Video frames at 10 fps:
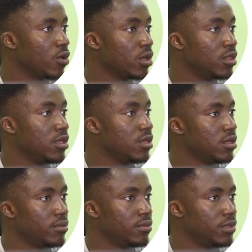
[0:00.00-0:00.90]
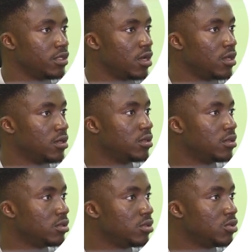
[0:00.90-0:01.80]
quickly be done
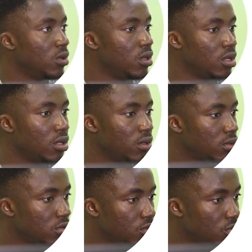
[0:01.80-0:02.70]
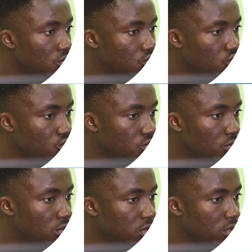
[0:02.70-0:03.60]
doing it real
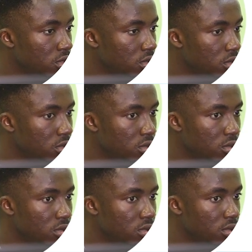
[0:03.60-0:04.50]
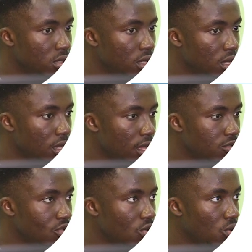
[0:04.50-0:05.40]
soon.
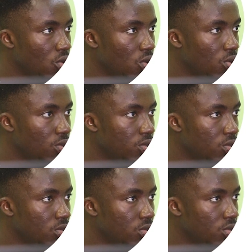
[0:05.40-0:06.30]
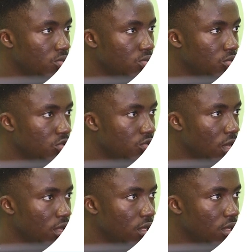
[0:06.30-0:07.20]
Class logo is
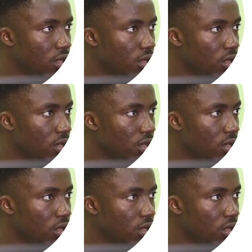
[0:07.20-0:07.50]
right here.